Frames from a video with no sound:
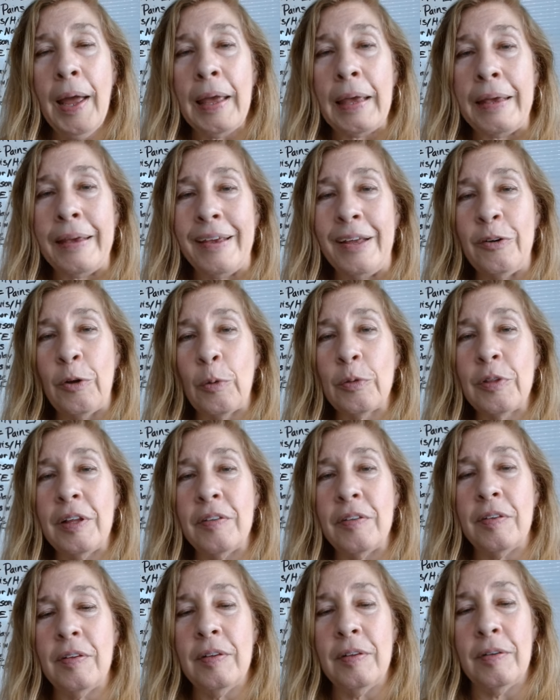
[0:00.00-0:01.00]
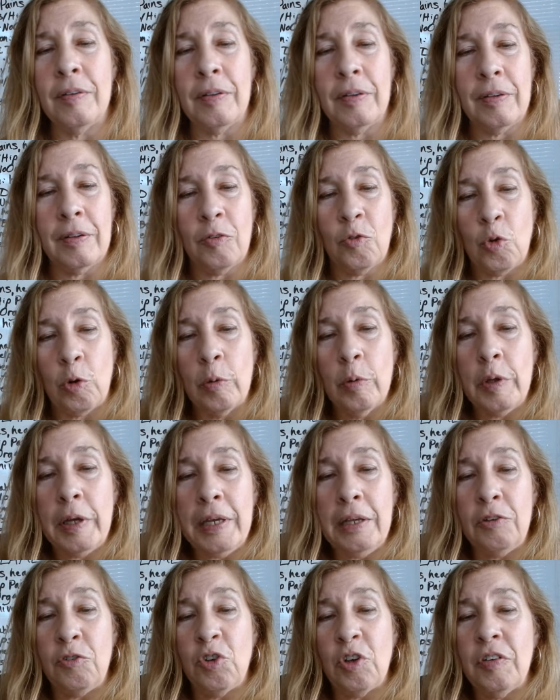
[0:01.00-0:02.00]
You know, this is
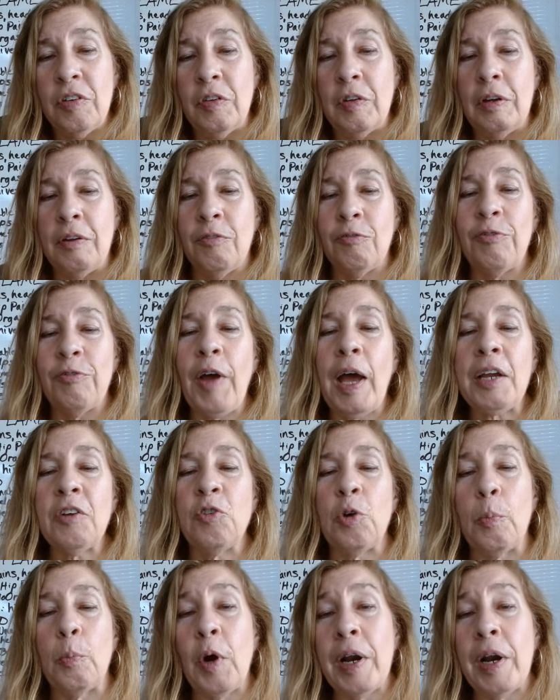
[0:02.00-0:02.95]
truly just an infection.